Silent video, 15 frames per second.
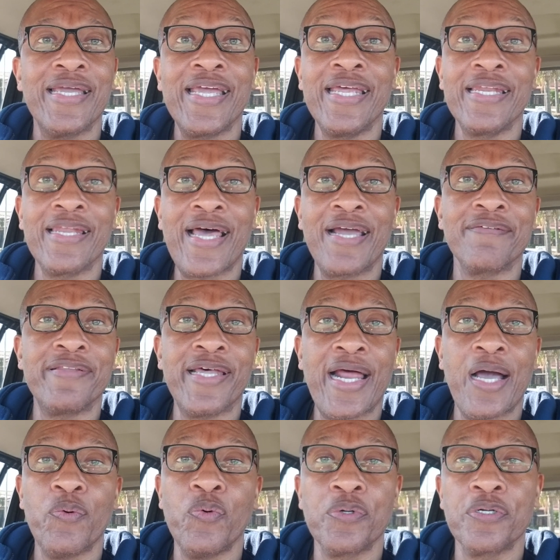in life that
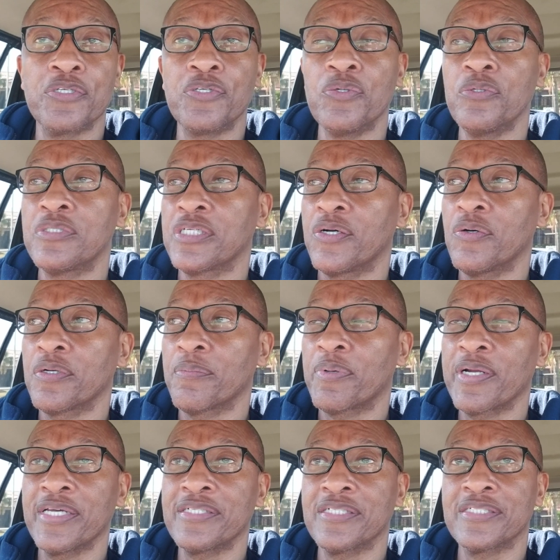I want to do, to go to
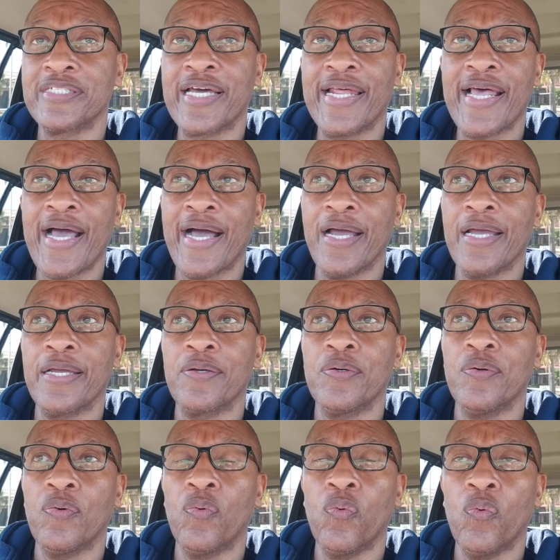places that I
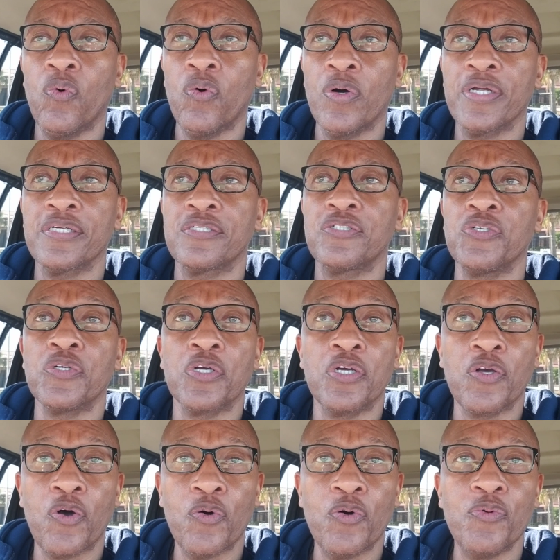want to
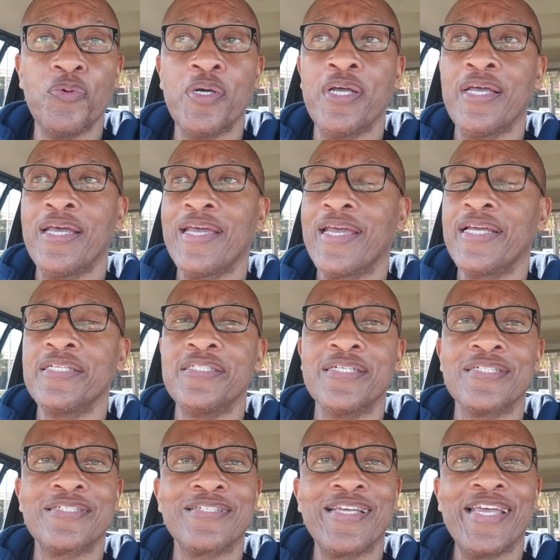go and
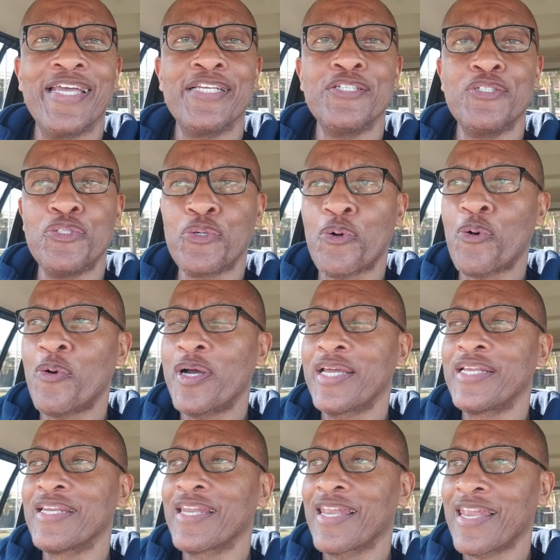just enjoy
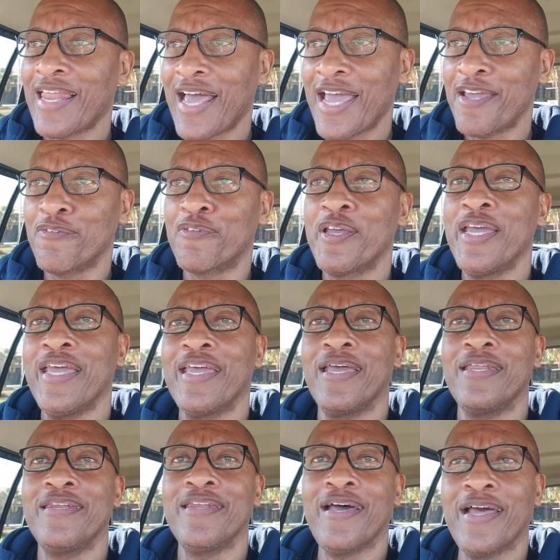life
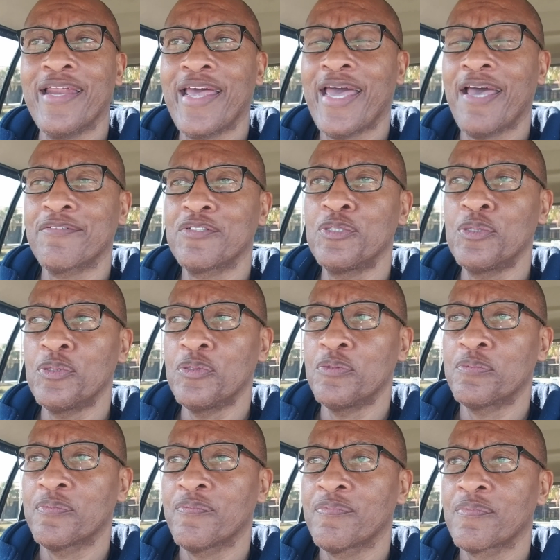and not have to
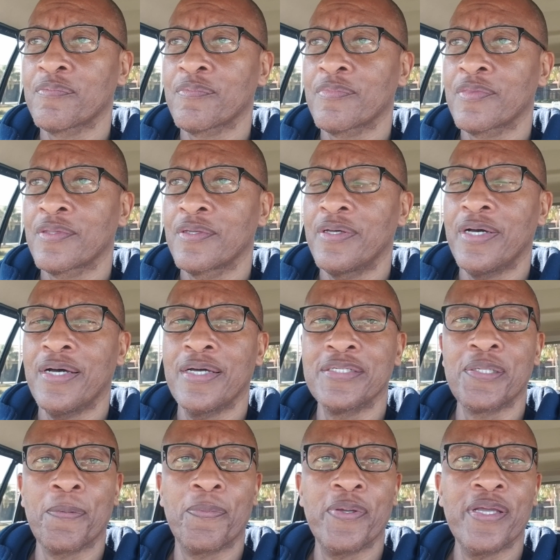uh,
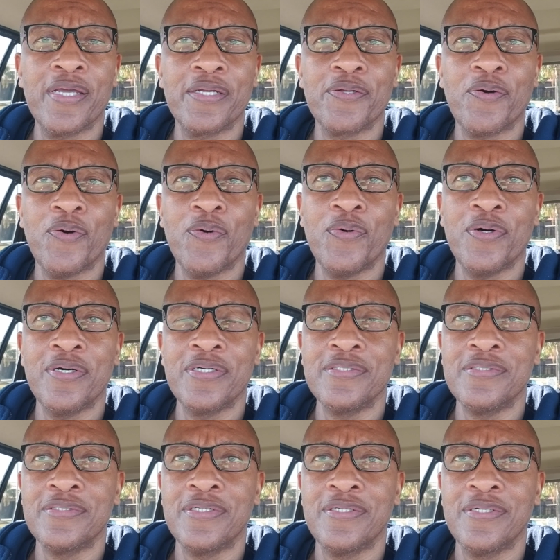depend
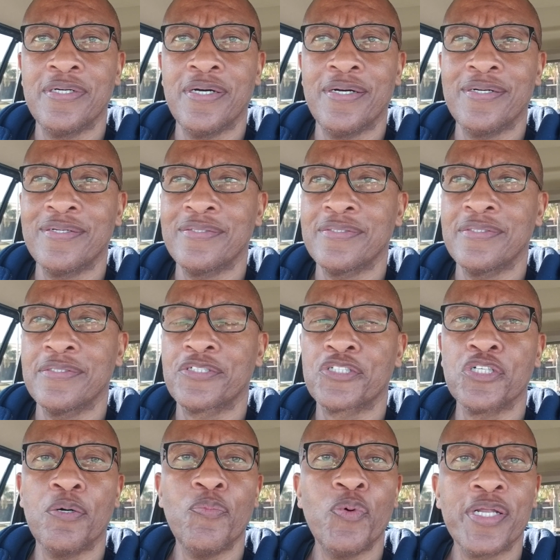on
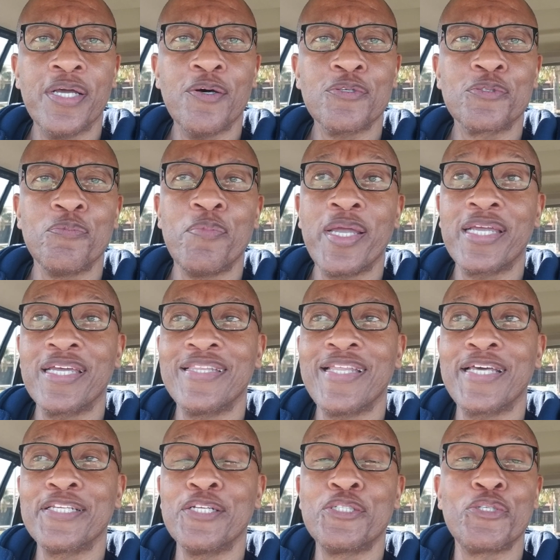someone else making
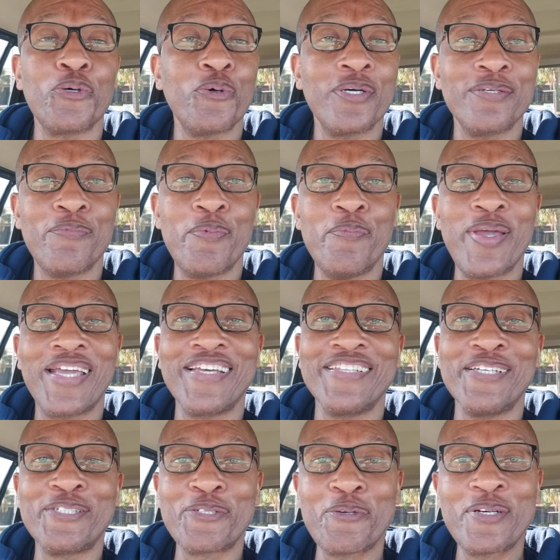that the choice, making
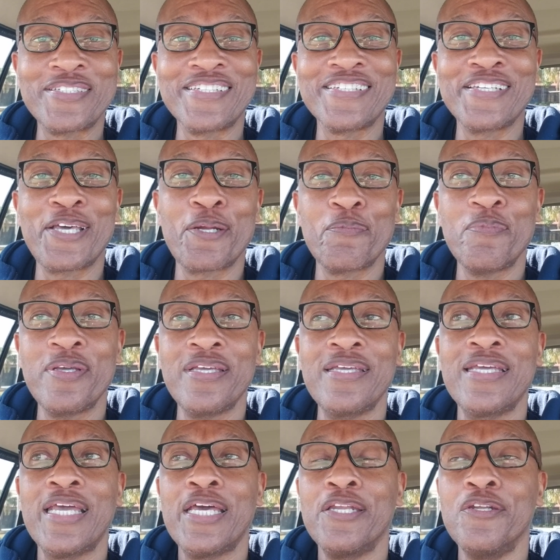the choice and letting me
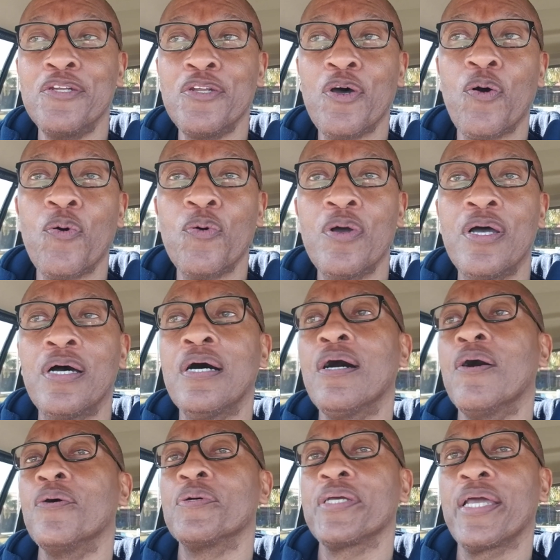know,
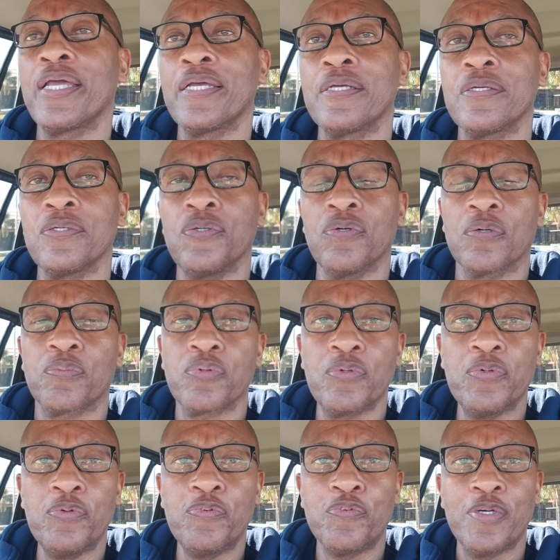okay, you're
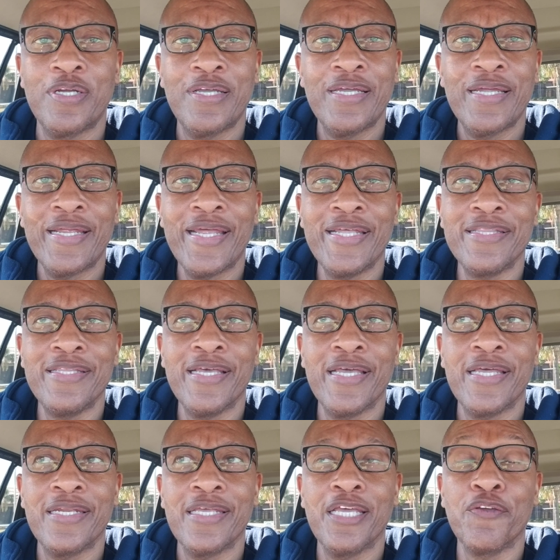approved. And
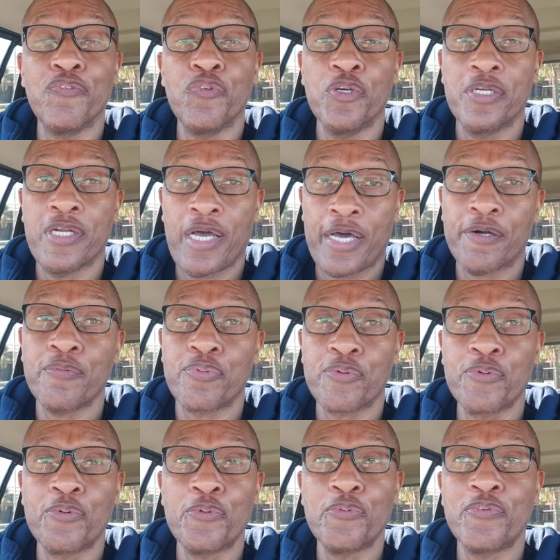then if you're not
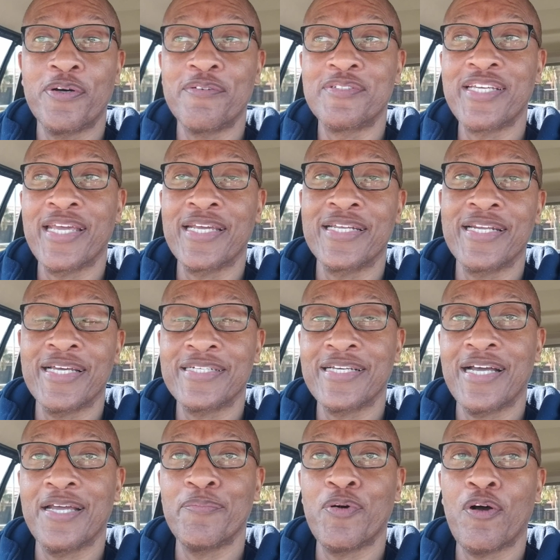approved of taking that
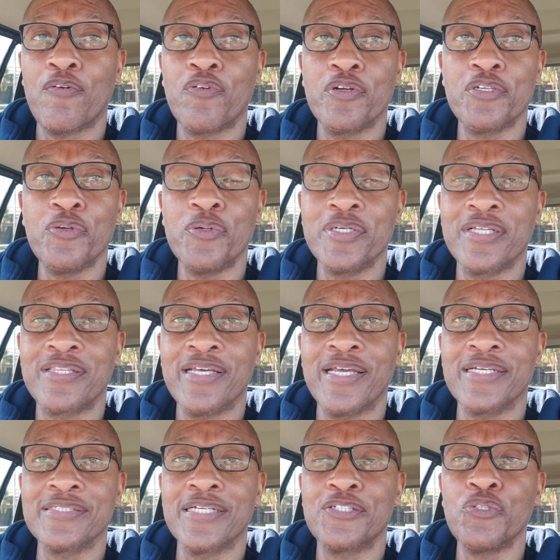time off or doing the
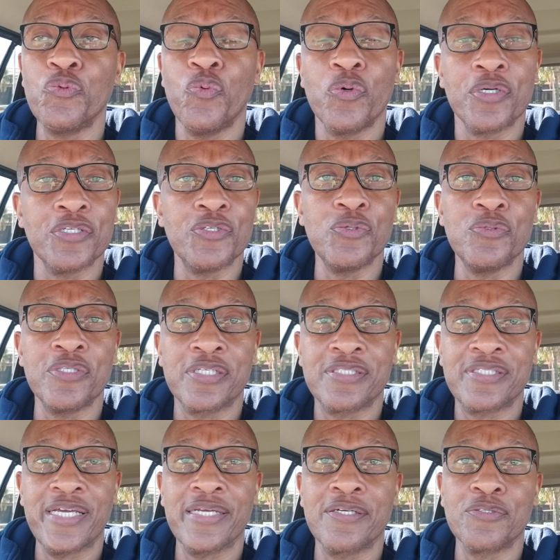things that you want to do to
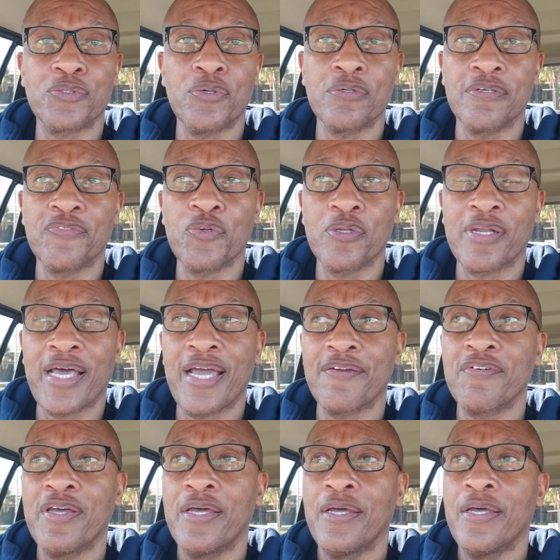take control of your life,
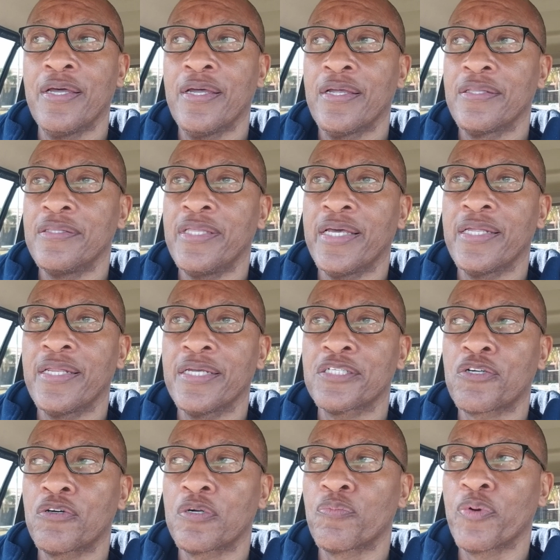then it's
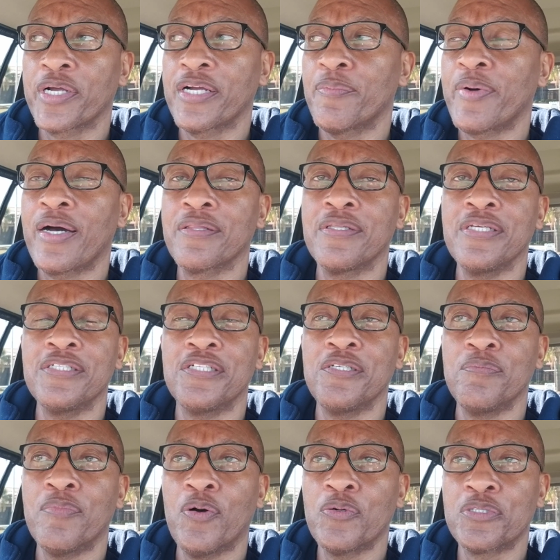going to bring about these
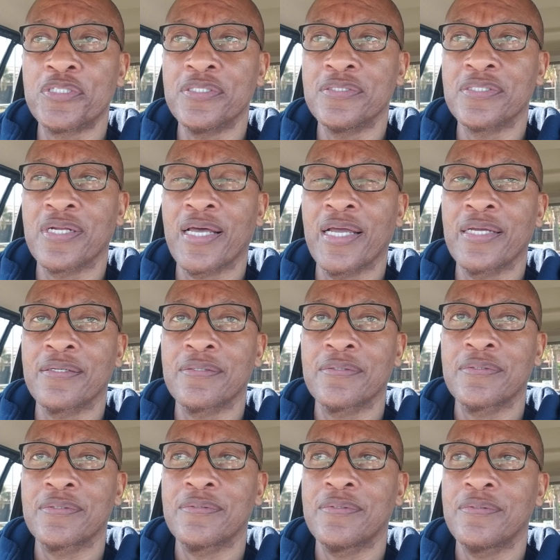emotions like,
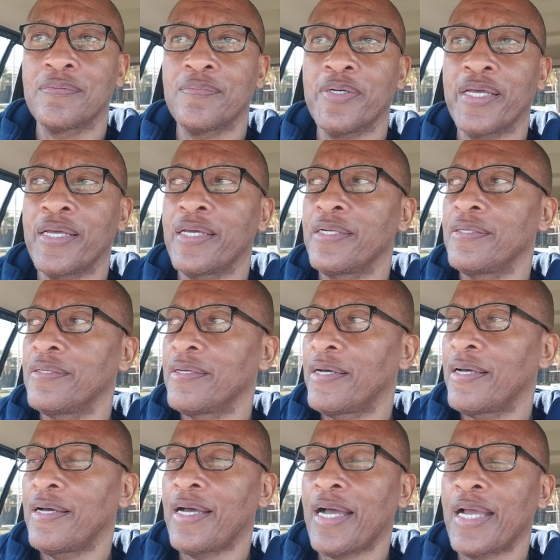man,
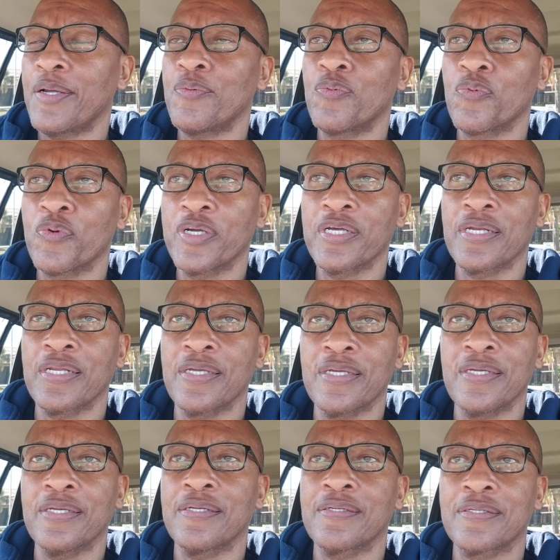I
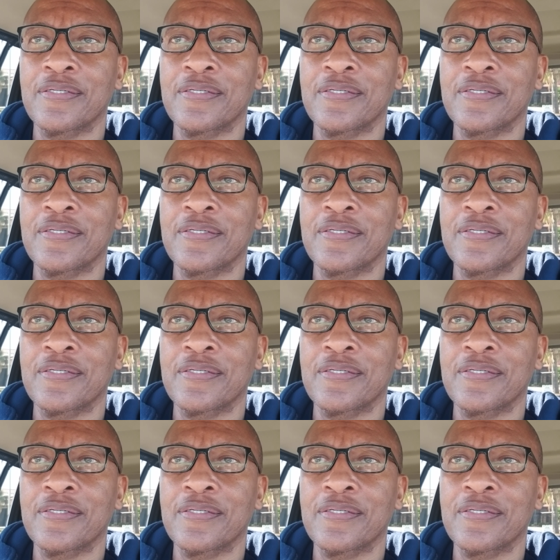really